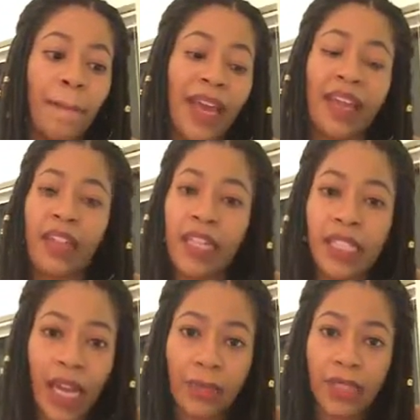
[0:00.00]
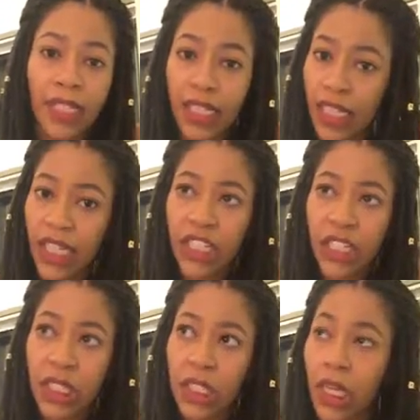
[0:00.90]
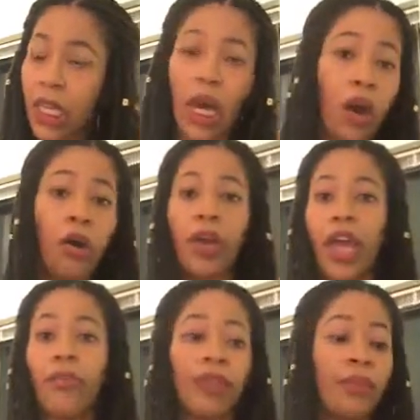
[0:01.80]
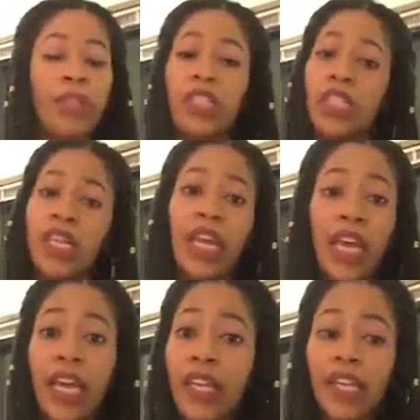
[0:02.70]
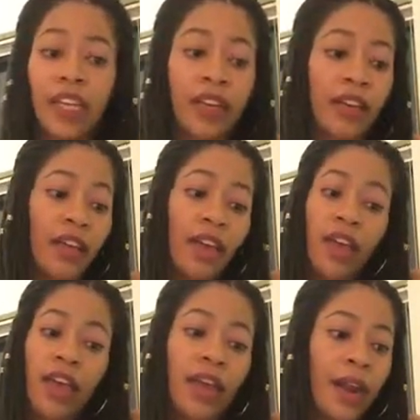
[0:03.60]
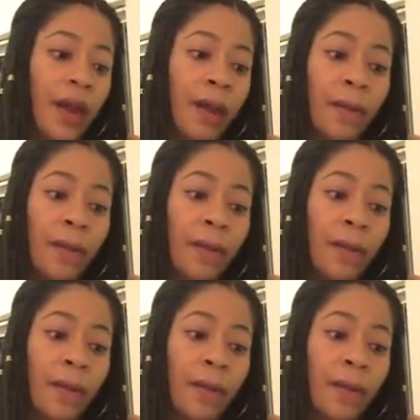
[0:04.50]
making these types of decisions, thinking, oh, okay, well, let me just end it, and